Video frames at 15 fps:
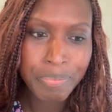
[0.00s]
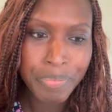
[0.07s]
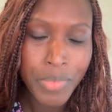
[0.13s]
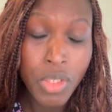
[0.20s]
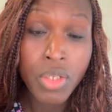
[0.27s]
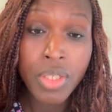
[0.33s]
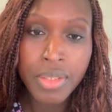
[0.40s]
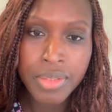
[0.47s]

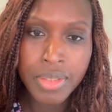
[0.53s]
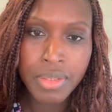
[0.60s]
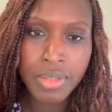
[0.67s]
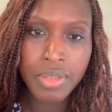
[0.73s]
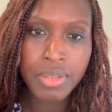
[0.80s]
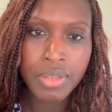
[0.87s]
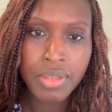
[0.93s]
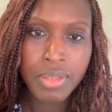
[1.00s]

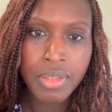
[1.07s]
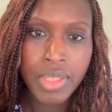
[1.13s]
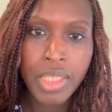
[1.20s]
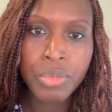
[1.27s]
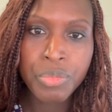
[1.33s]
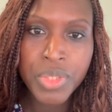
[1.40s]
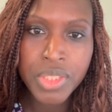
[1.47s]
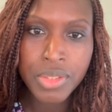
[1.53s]
learning
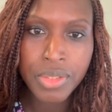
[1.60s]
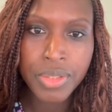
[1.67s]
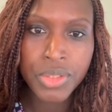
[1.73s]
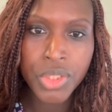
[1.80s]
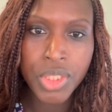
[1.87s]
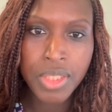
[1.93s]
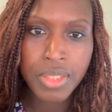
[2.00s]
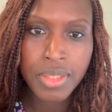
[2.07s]
and
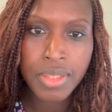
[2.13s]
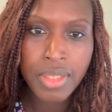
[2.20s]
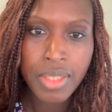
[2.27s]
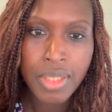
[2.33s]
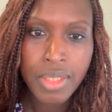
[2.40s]
researching